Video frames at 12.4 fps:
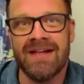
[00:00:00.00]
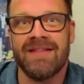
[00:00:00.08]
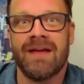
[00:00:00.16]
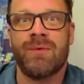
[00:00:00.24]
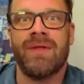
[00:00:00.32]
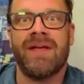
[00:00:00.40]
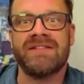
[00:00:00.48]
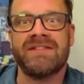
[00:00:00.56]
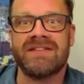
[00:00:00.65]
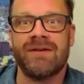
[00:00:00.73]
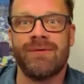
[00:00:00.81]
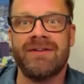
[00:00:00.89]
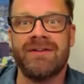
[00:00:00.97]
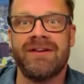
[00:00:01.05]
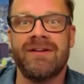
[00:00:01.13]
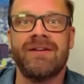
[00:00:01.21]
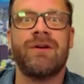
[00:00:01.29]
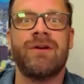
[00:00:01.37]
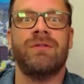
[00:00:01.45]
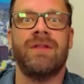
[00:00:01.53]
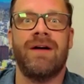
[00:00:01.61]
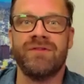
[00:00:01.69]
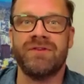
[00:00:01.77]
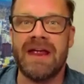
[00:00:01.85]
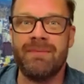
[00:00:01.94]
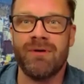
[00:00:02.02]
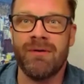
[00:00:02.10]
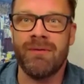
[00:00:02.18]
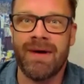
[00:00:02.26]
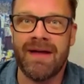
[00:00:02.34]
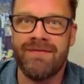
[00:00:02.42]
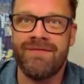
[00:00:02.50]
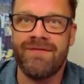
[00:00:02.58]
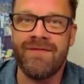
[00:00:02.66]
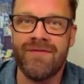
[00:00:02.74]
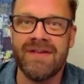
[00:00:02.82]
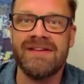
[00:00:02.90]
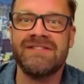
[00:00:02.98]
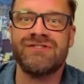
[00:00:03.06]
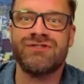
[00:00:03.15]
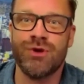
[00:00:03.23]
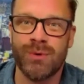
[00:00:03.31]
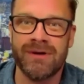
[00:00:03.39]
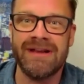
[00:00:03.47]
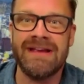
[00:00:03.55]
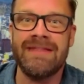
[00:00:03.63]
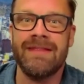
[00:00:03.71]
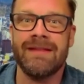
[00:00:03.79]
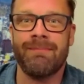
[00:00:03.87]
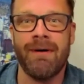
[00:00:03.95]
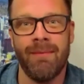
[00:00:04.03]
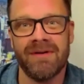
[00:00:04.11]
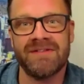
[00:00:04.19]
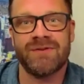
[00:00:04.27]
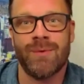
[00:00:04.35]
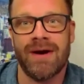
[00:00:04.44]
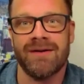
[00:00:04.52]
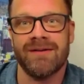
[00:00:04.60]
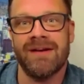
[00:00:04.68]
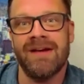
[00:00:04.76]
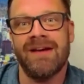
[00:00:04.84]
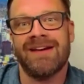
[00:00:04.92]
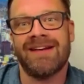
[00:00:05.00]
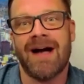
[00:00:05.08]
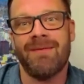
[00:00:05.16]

Like we like to say around here, go love your neighbor by faithfully stewarding the public square. God